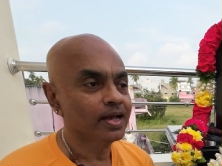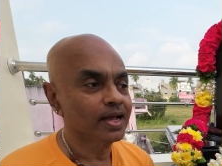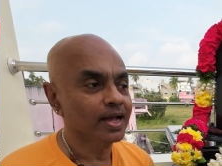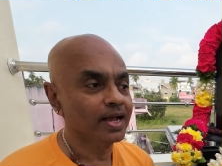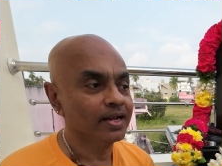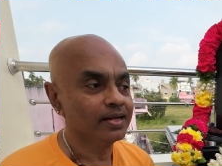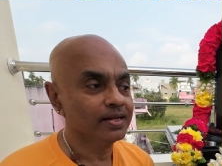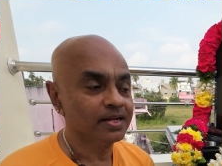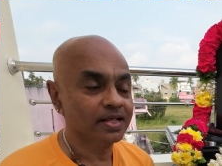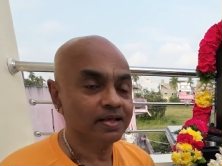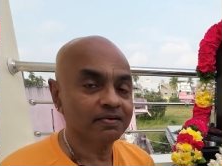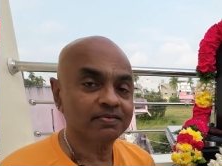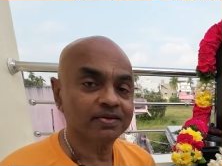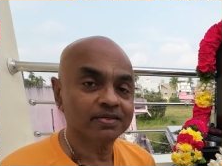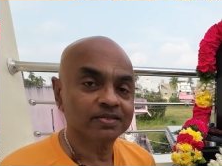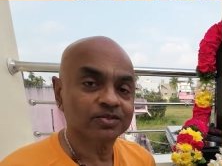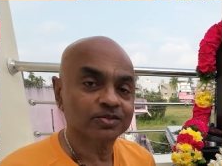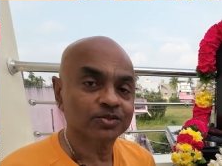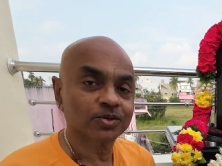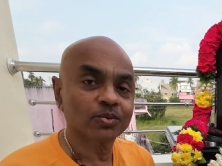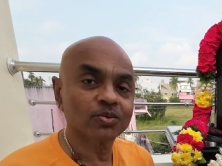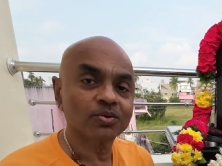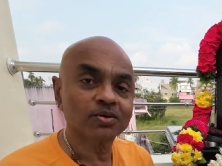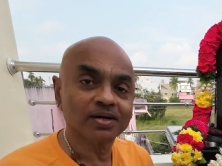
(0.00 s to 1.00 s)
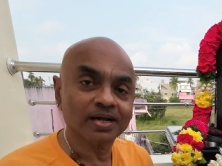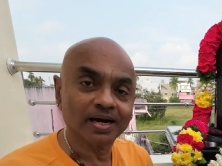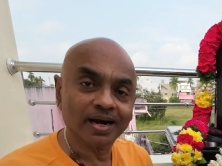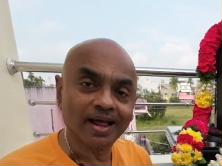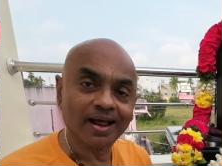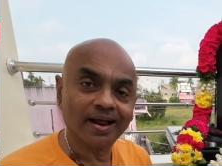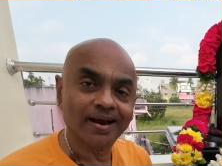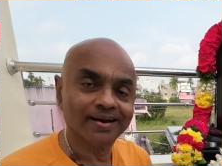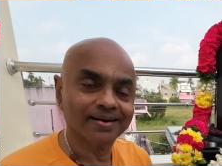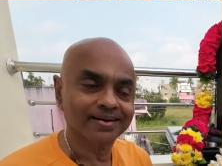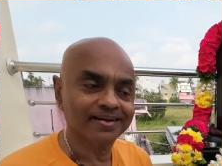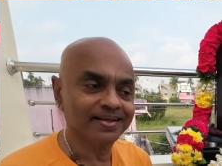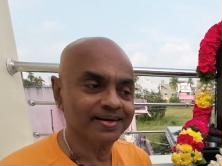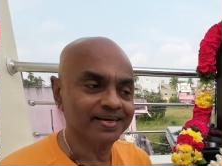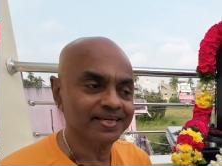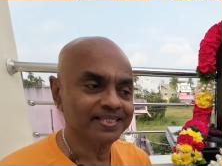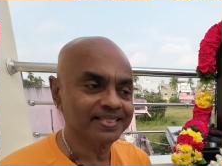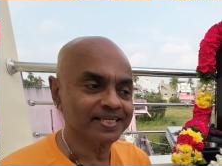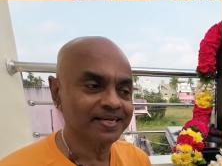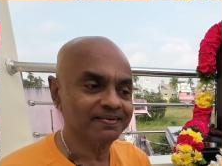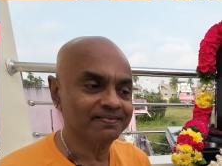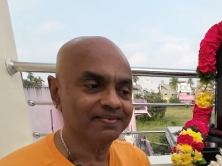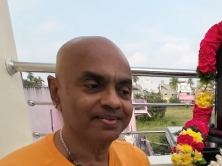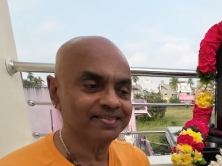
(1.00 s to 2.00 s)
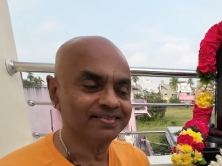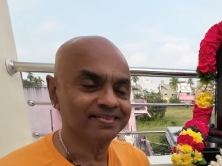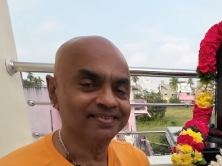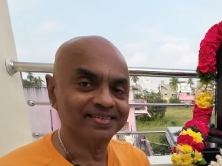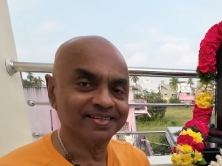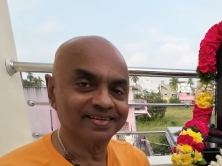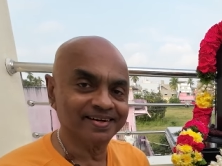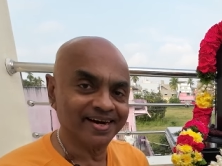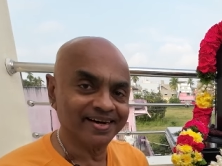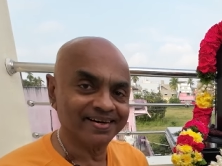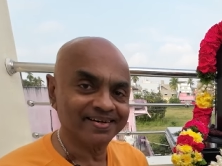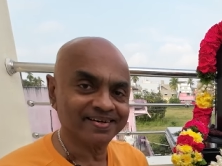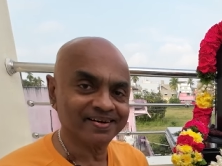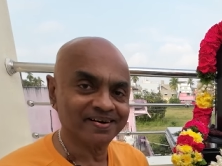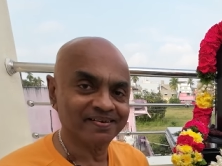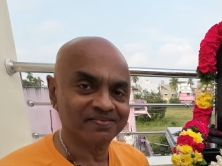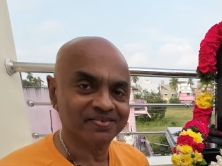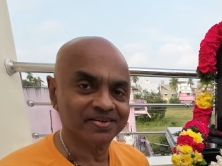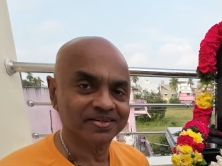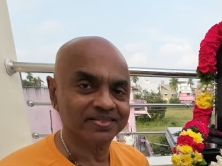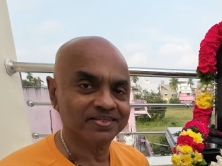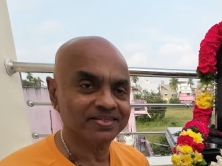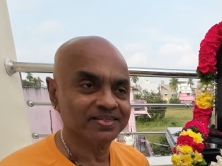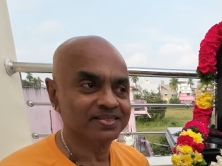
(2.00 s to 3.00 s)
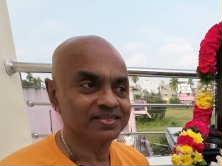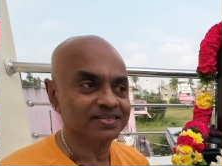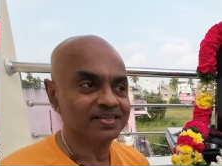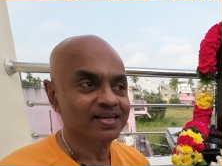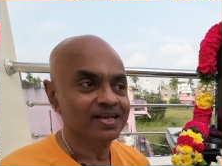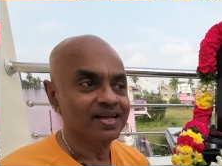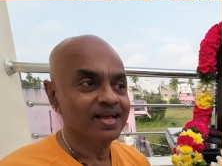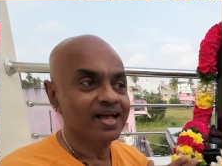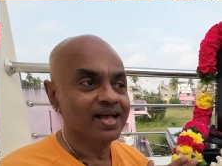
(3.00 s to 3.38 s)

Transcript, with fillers: And they were so glad. They received it with great reverence.